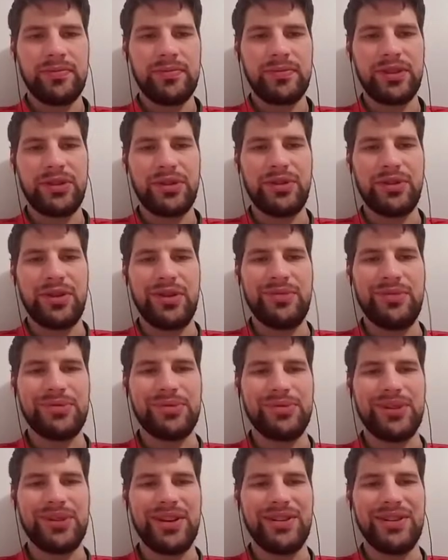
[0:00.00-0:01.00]
Queen almost
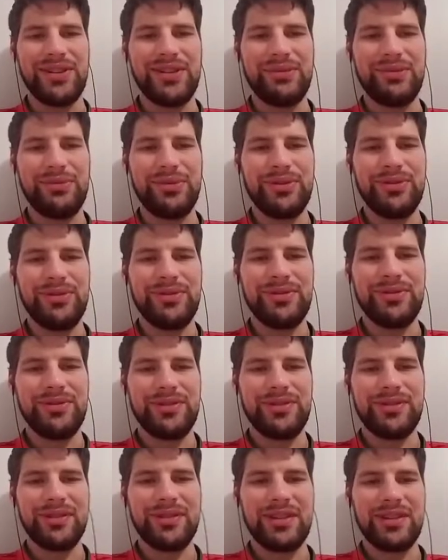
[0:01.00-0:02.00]
went down there, but
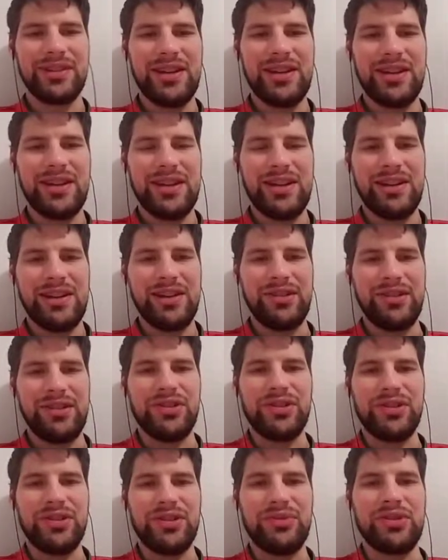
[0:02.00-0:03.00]
now
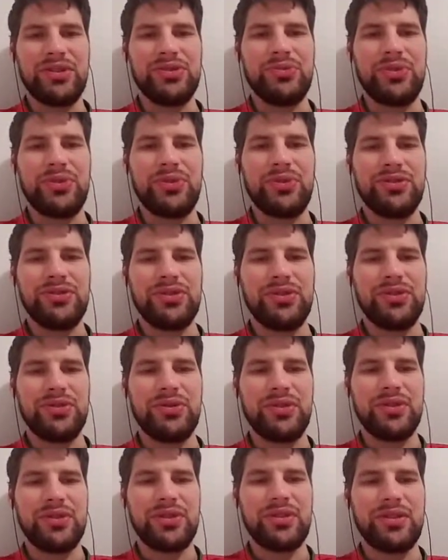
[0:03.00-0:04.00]
dealing with these walls, the
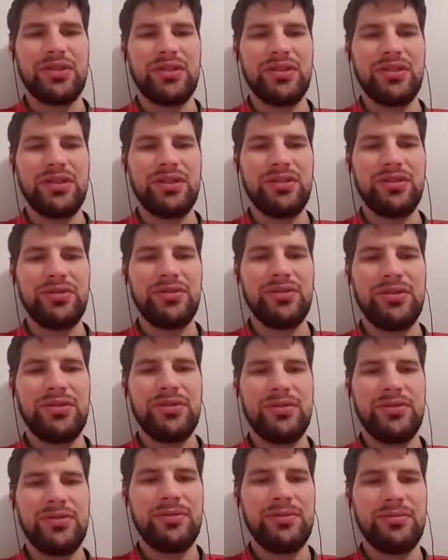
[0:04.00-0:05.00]
queen can get healed
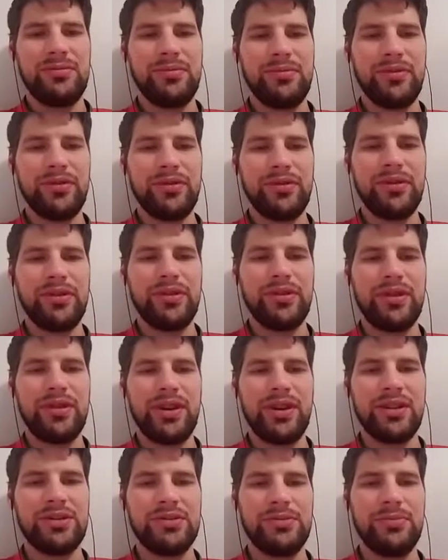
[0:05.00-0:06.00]
before it
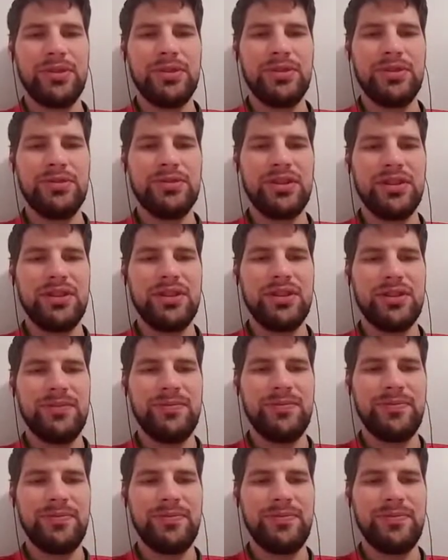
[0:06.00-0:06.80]
has to be used again.